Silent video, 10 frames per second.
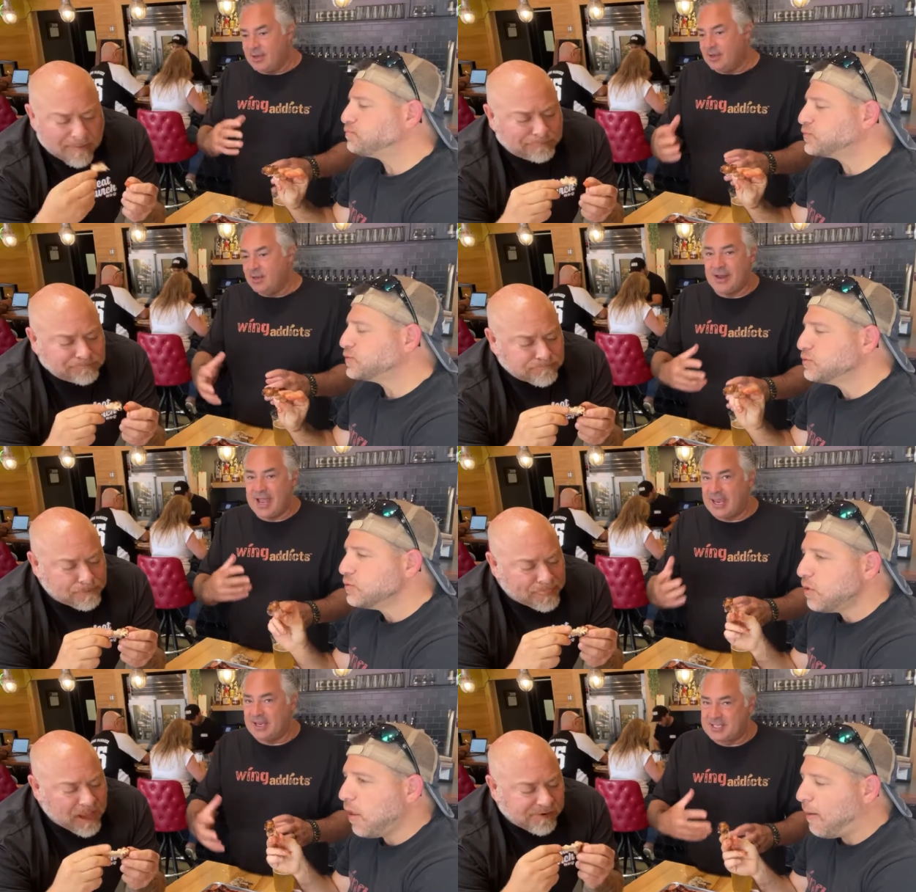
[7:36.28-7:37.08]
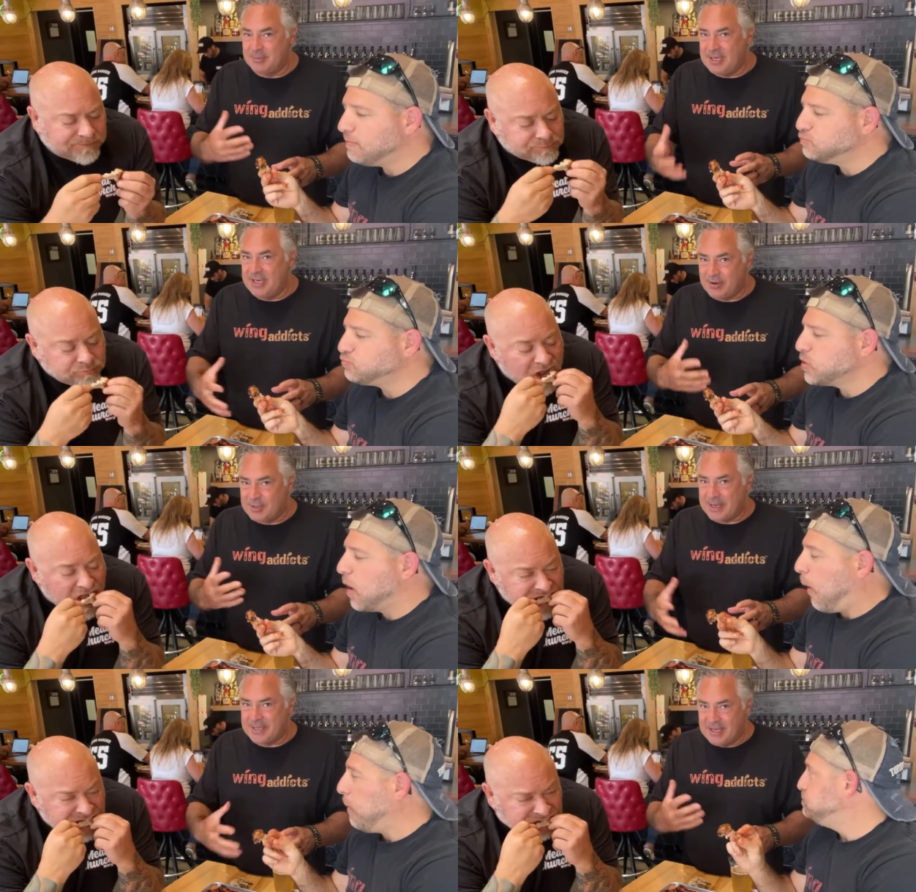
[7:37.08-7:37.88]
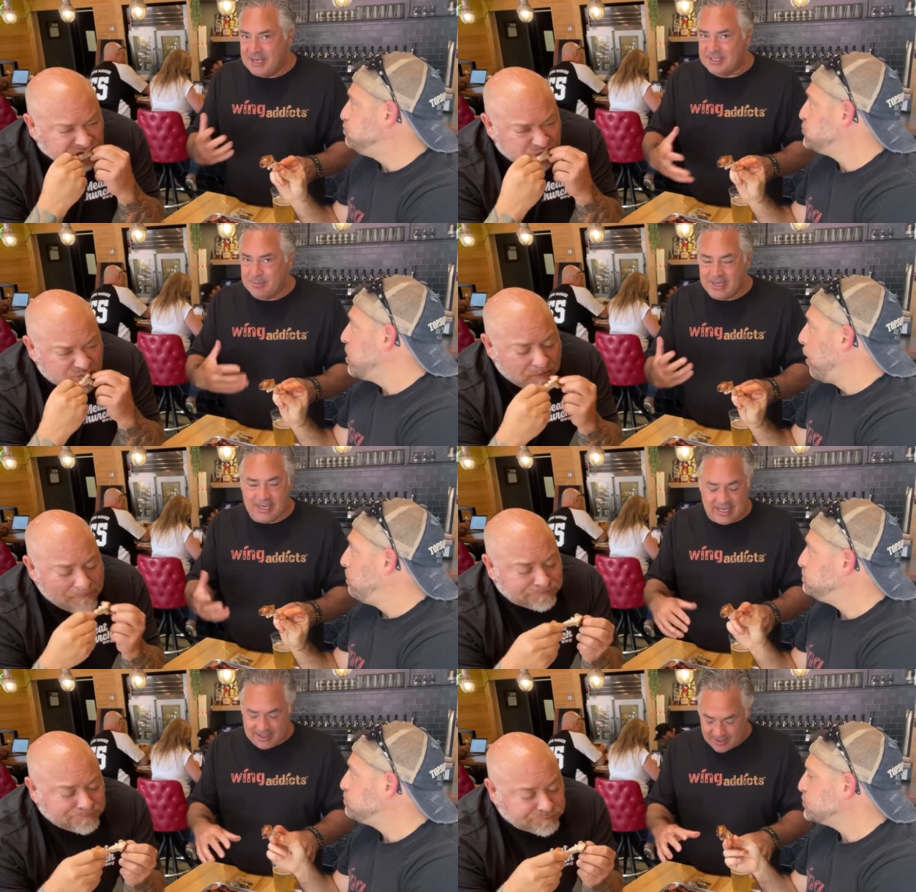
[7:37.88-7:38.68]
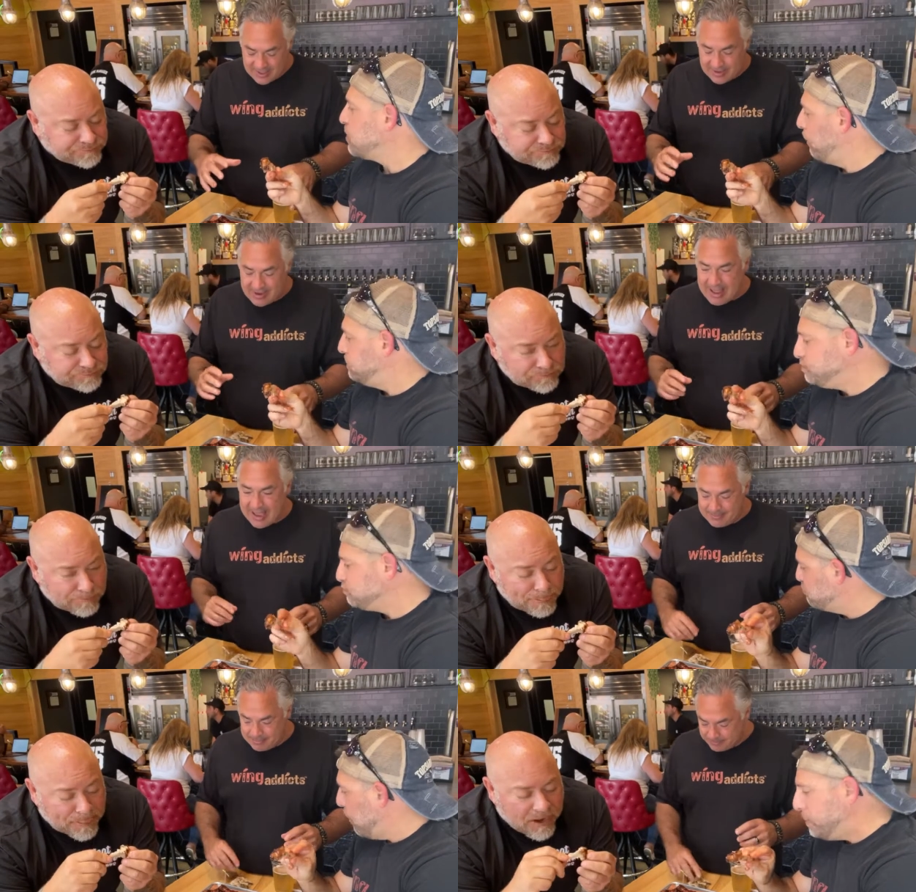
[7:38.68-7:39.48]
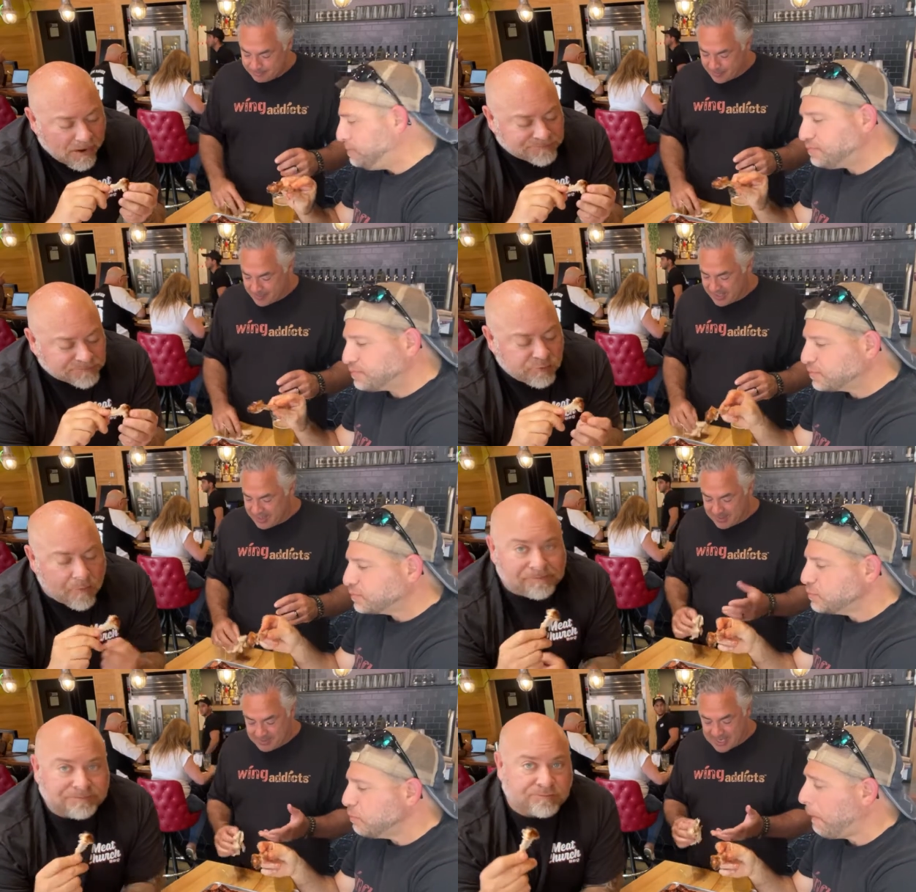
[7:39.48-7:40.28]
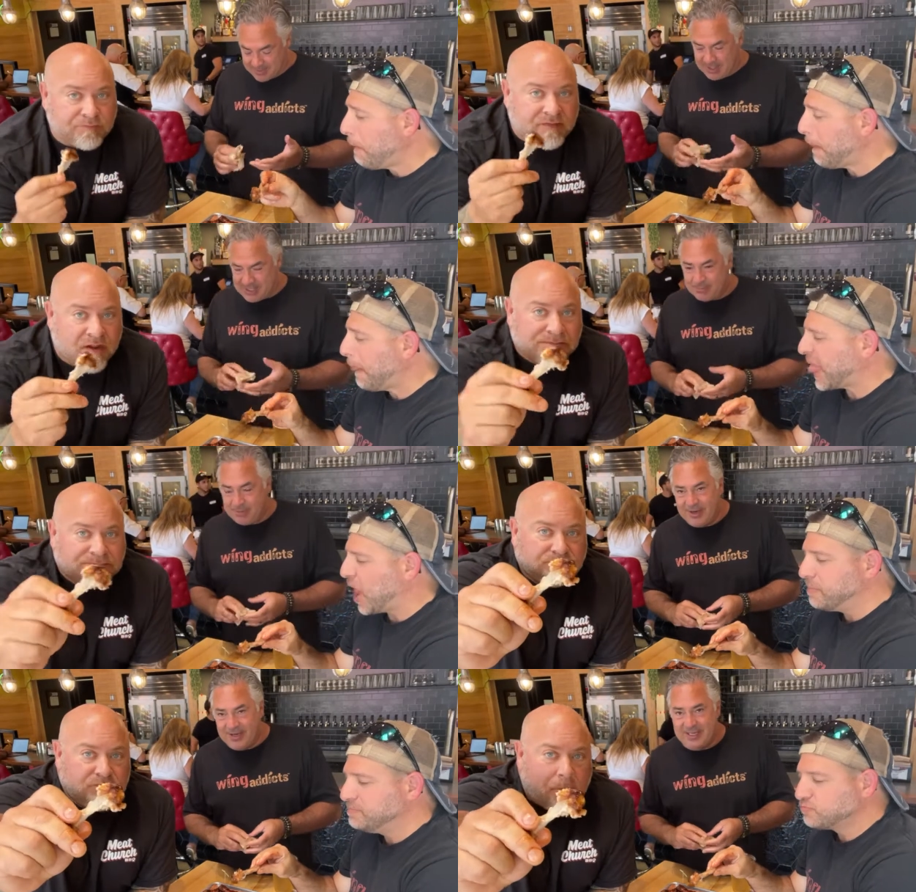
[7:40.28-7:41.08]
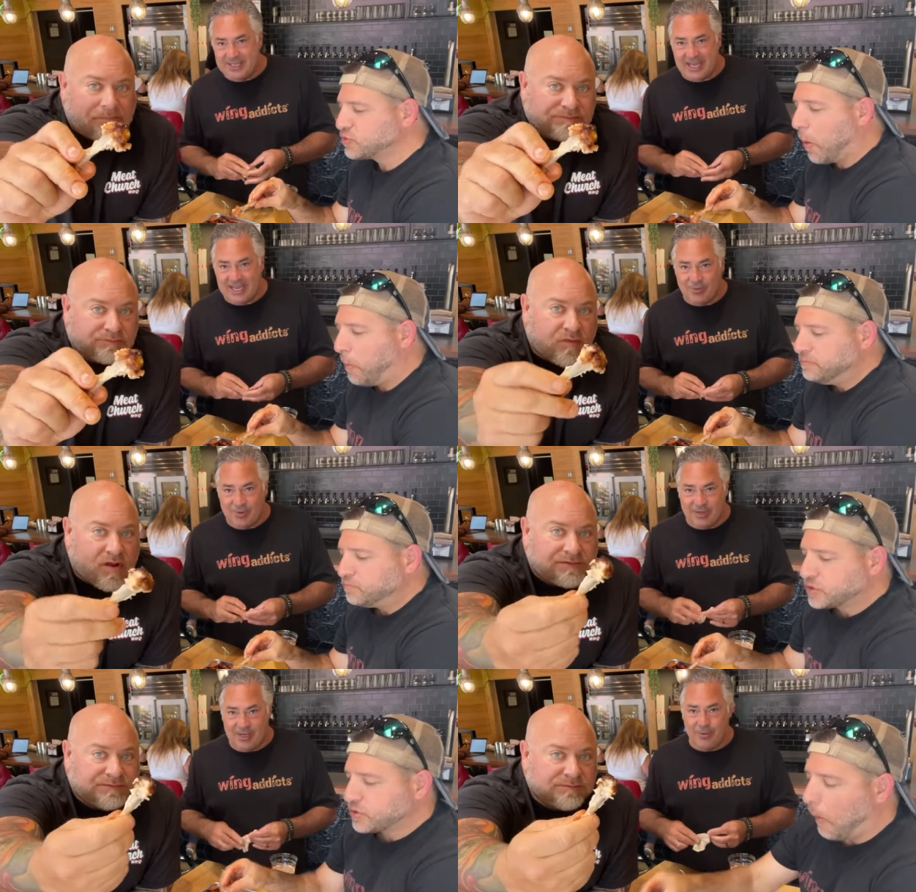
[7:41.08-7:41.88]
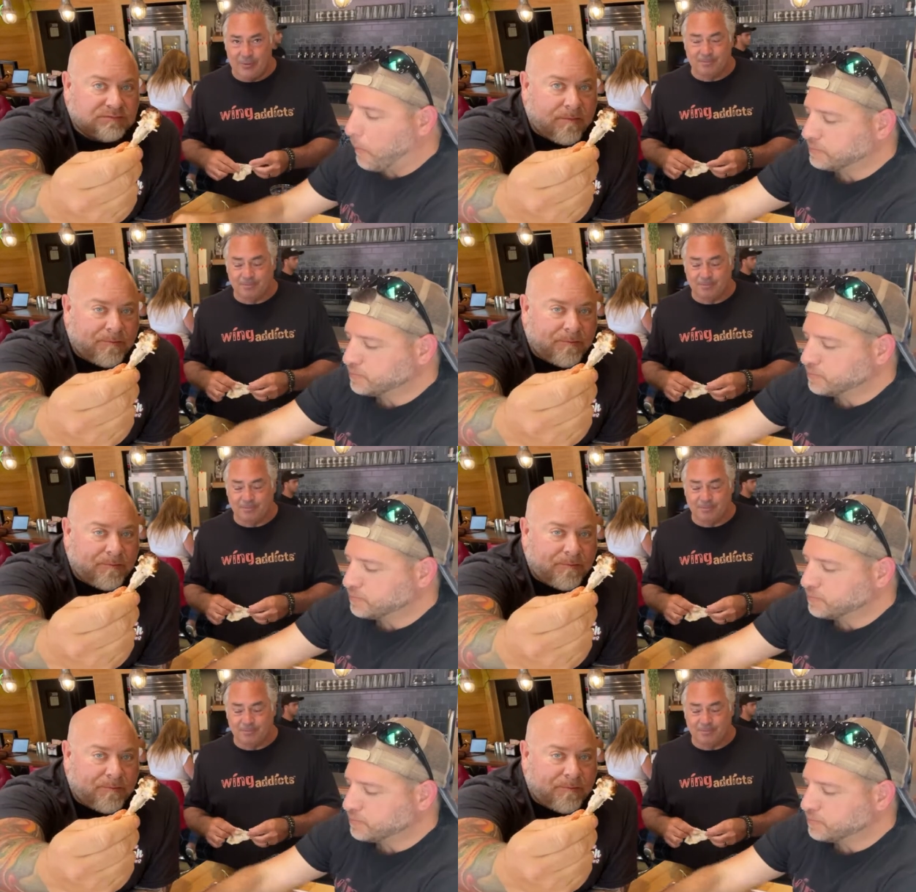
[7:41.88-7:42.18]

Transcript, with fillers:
Speaker 1: you're not getting some heat. You're expecting to get some big heat there. You're not. But I think I'm not going to be disappointed in a second when we do.